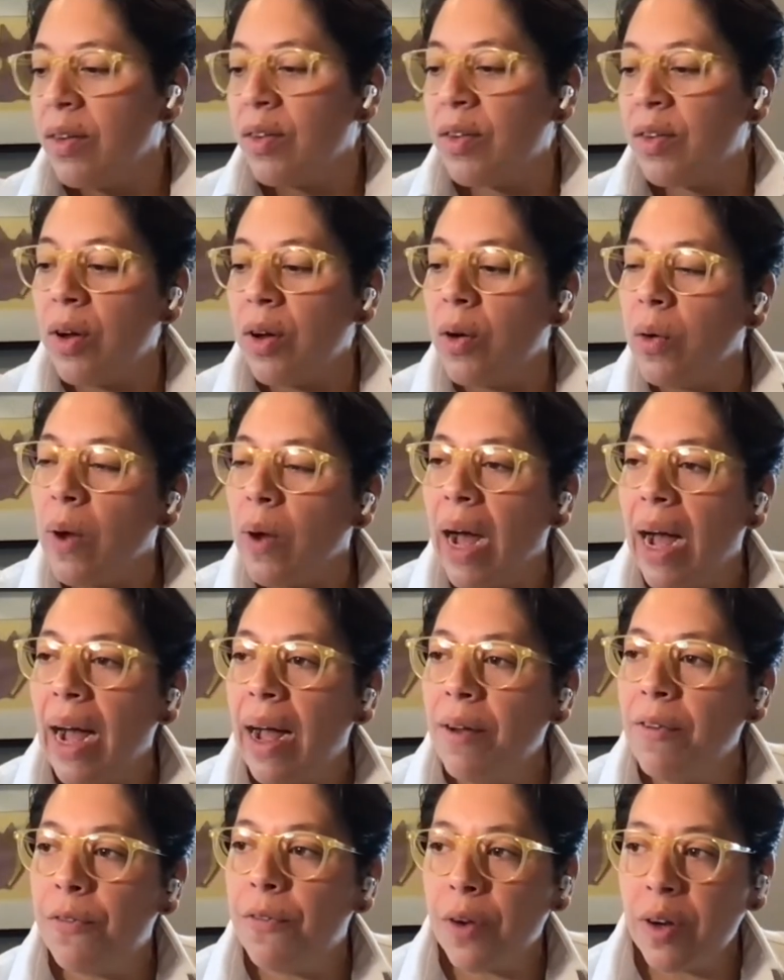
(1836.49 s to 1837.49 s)
So
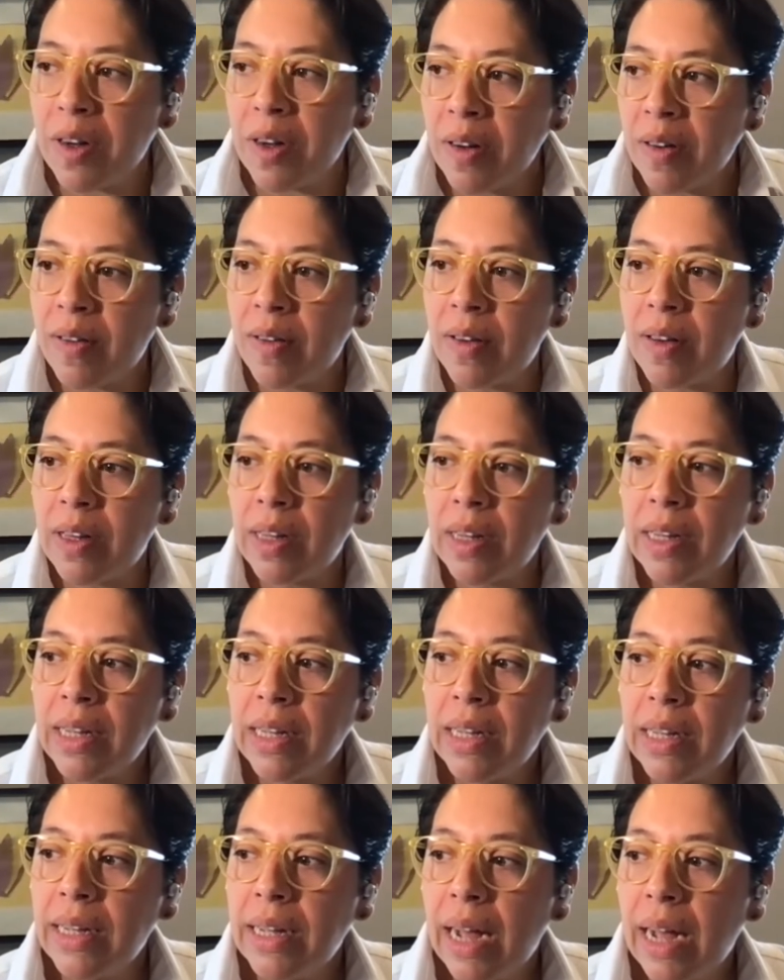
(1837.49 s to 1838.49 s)
first,
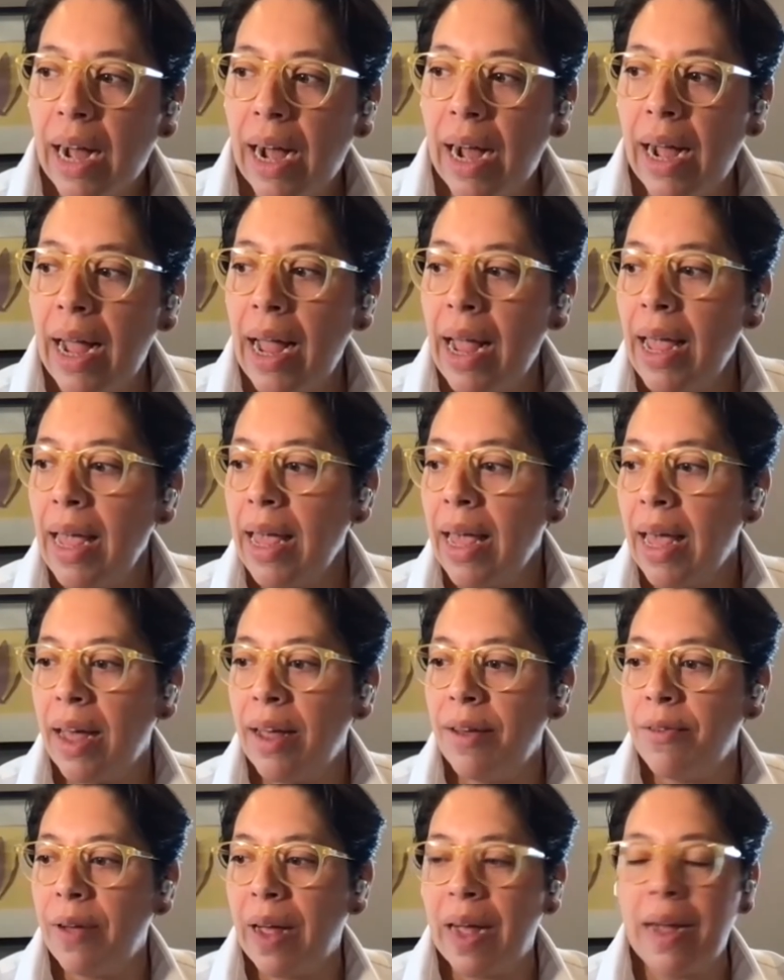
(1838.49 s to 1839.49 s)
I
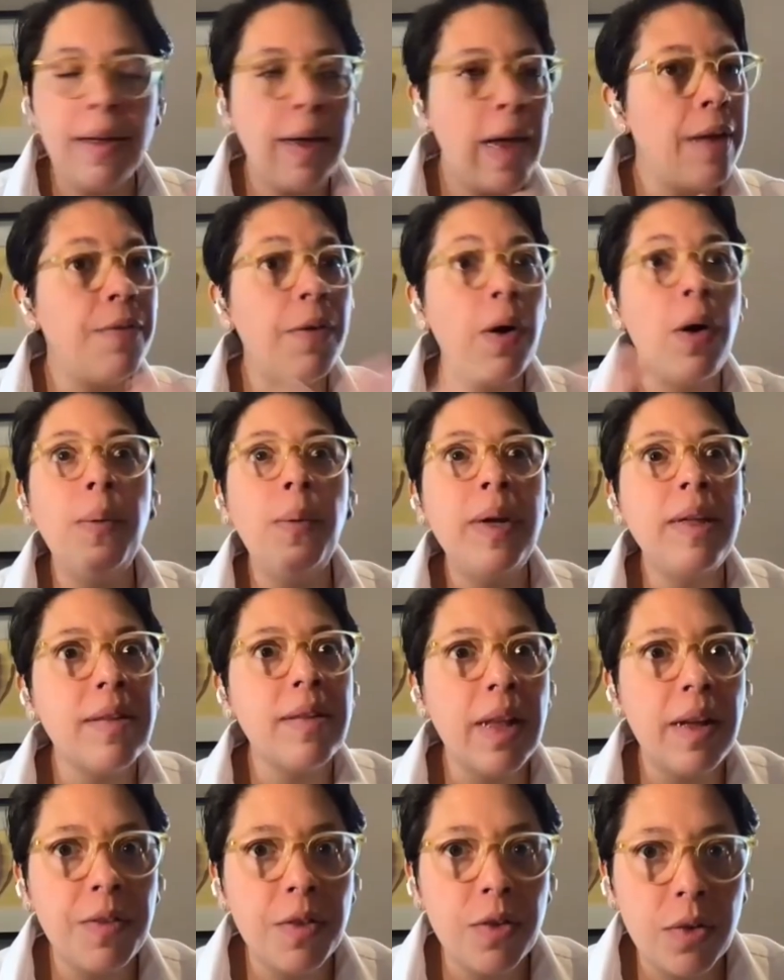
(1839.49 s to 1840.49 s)
have I, have always
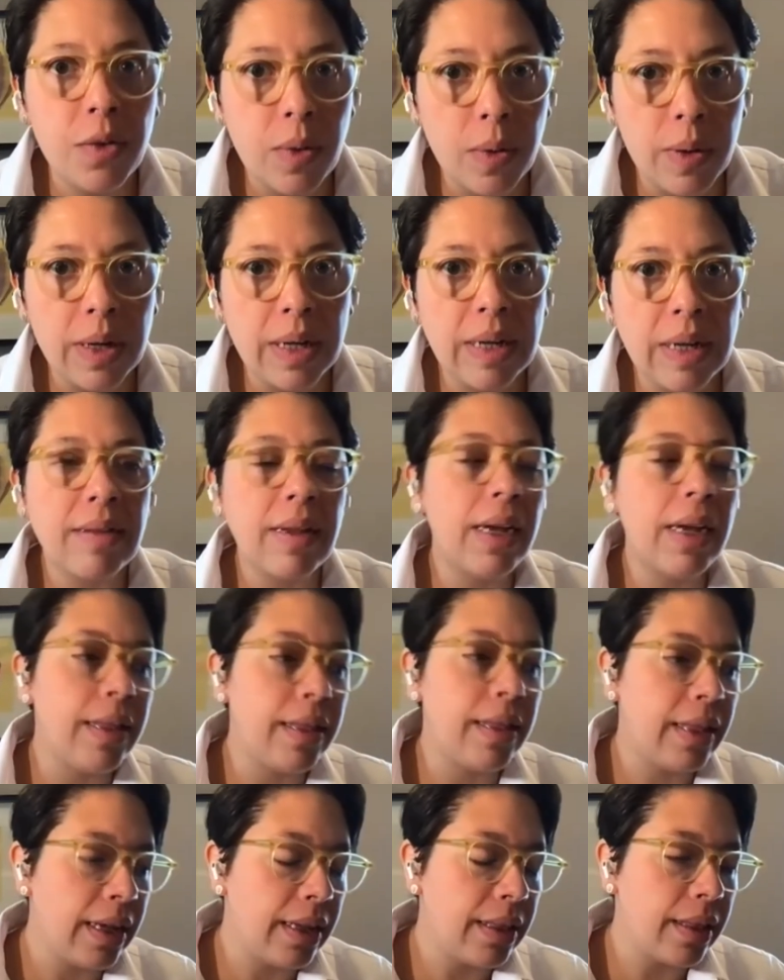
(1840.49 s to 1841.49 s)
loved stories. I
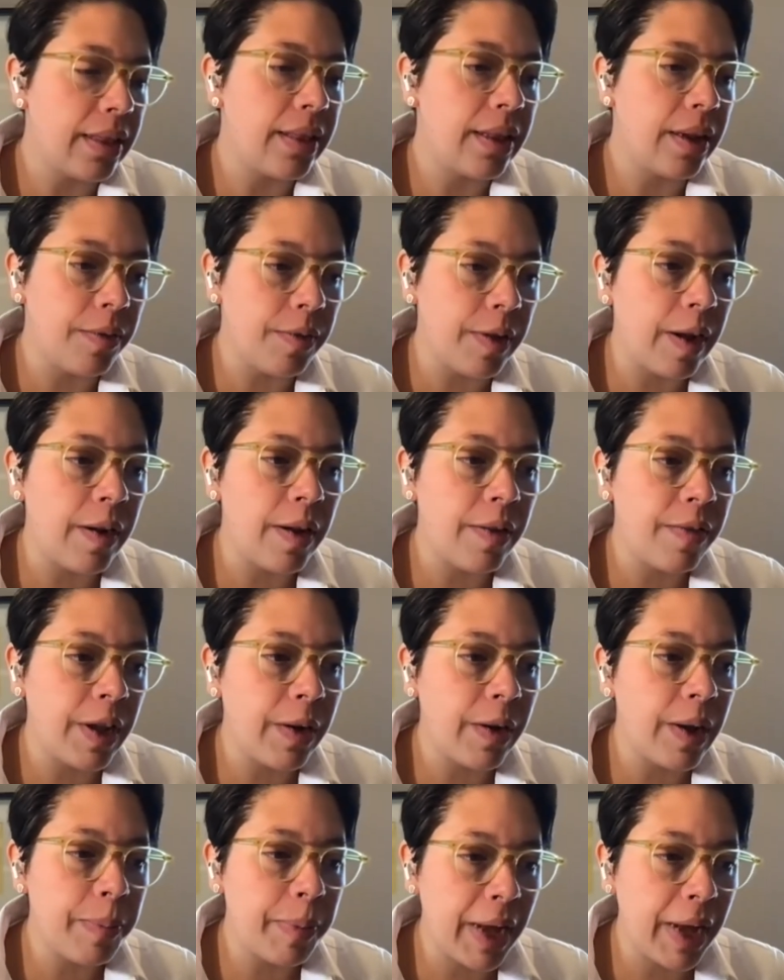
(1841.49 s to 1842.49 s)
think that they're very,
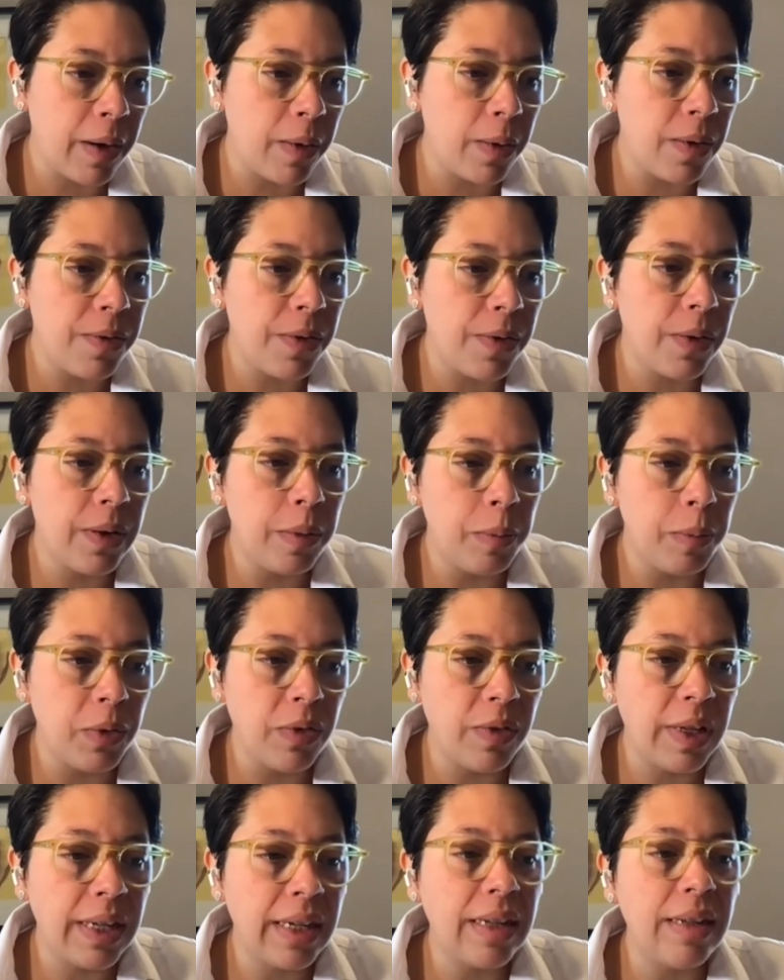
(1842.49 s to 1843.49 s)
very powerful and
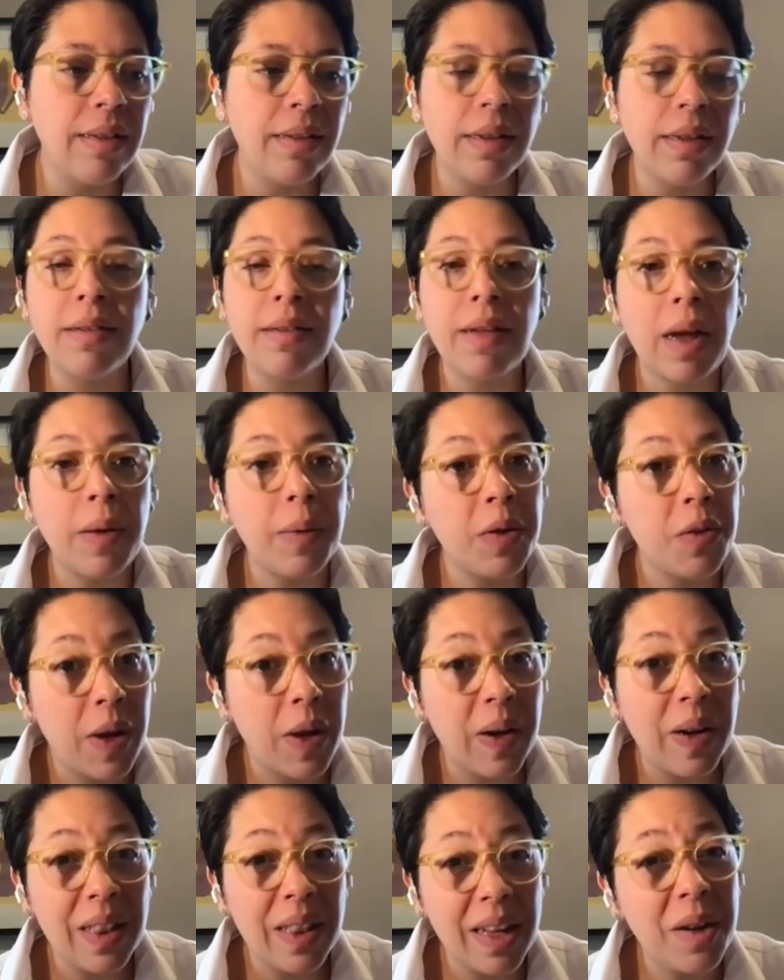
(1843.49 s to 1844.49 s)
moving. And since I was
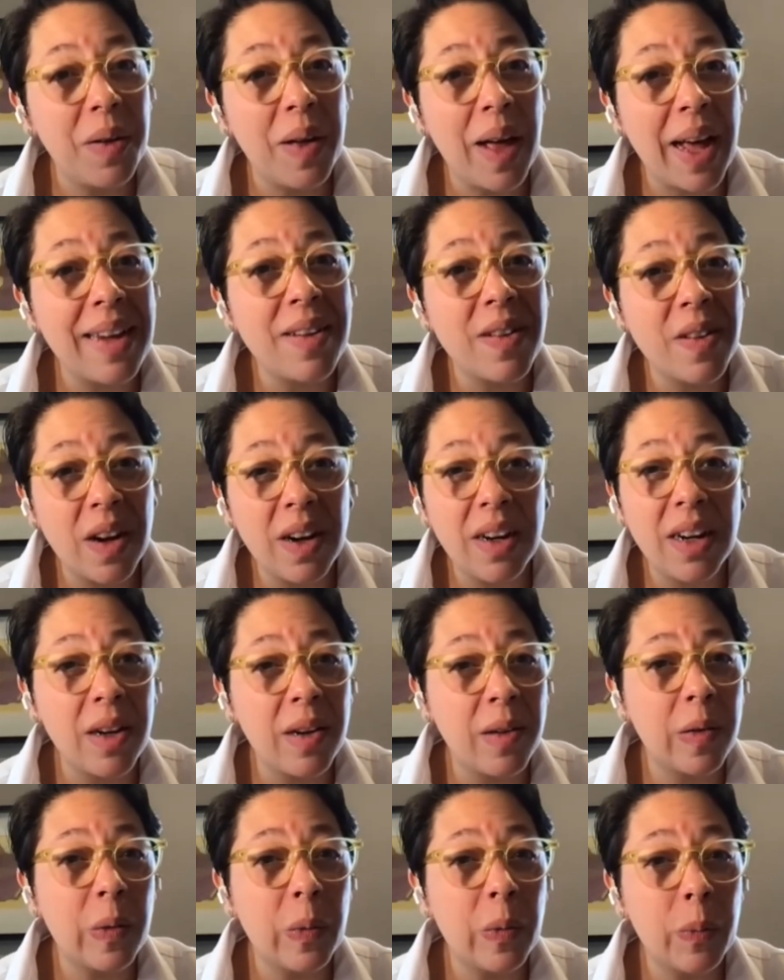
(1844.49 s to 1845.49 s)
very little, I
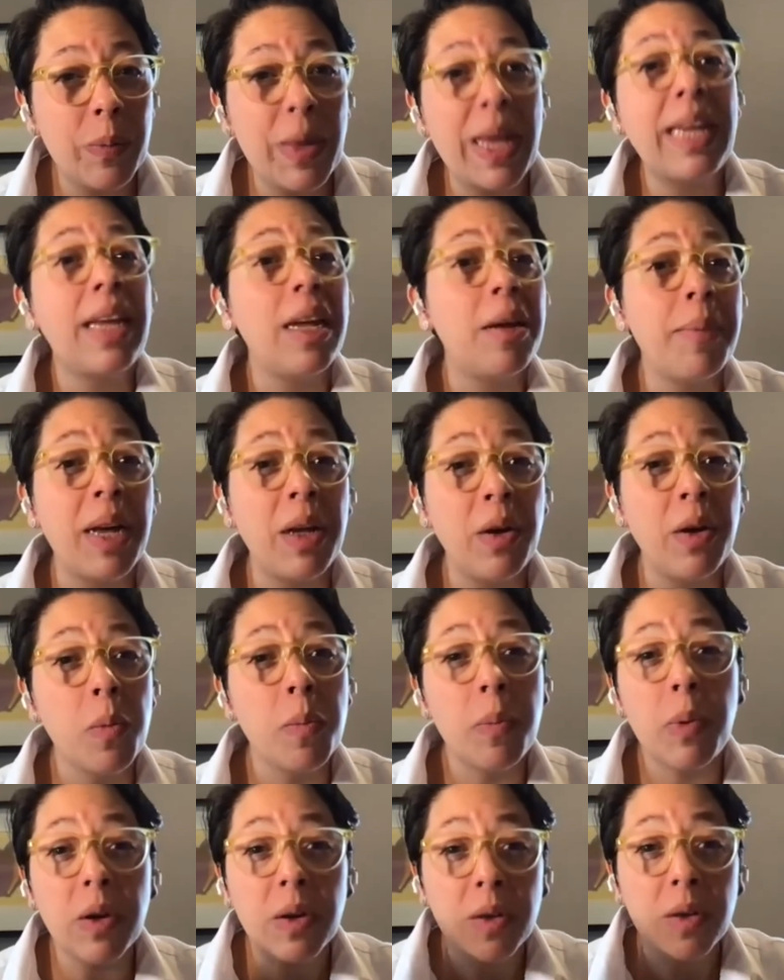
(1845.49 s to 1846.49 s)
started making my
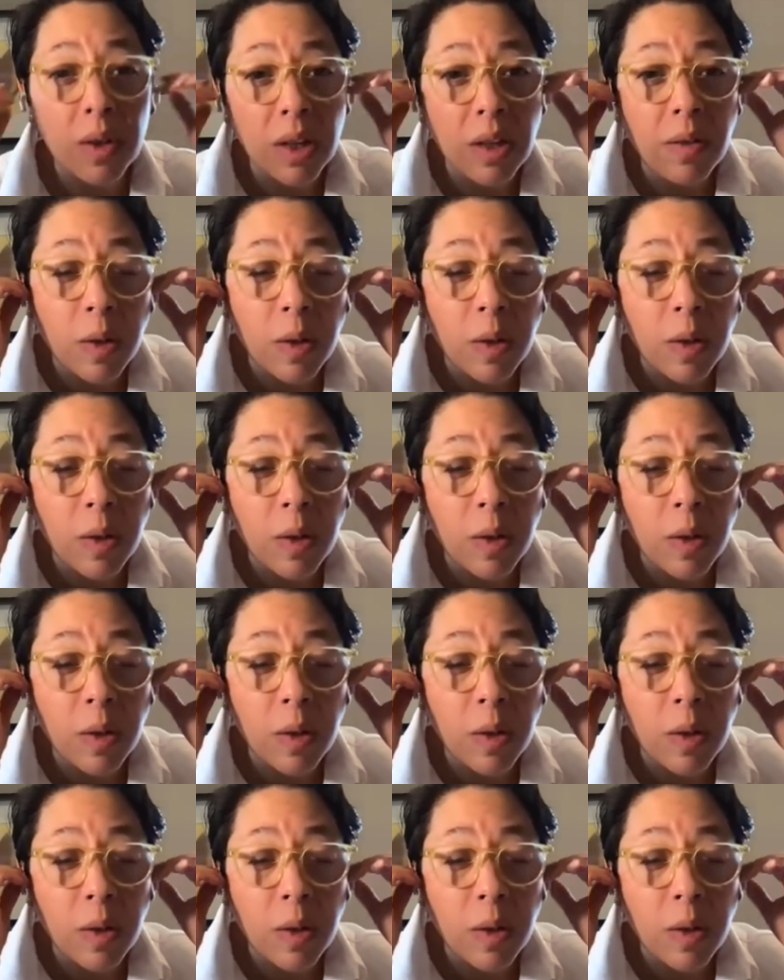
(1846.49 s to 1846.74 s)
own books.